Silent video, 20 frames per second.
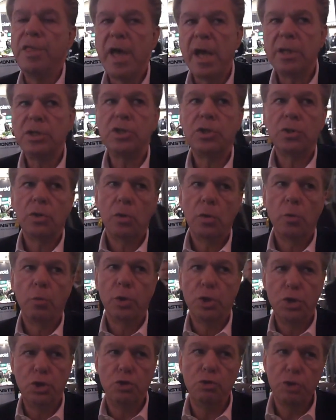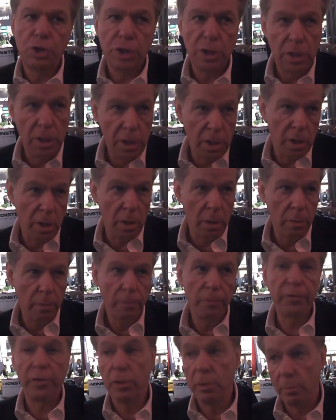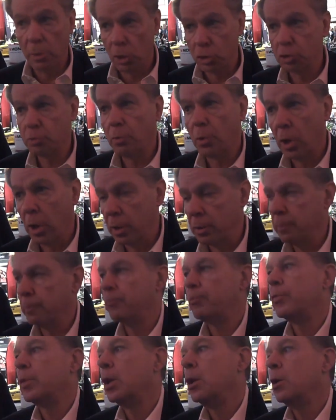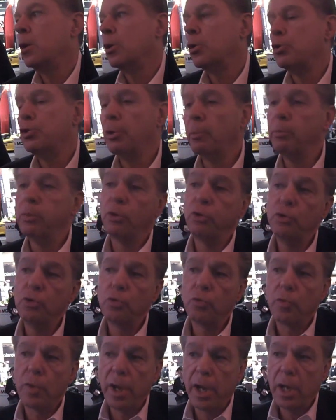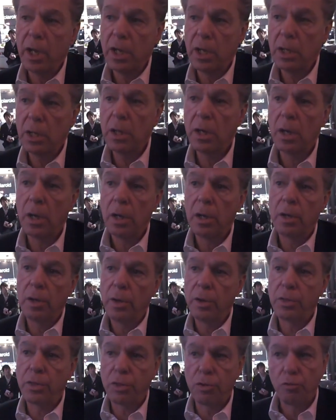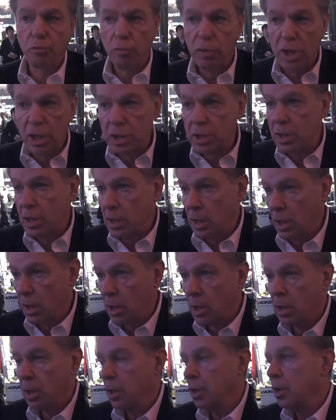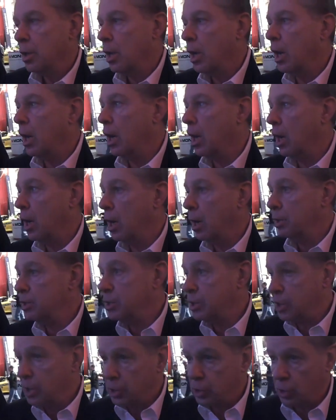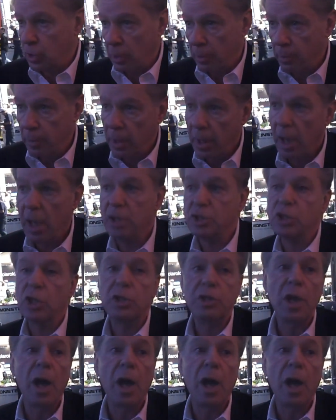That's what you see here, for the most part. The Blu-ray 3D system has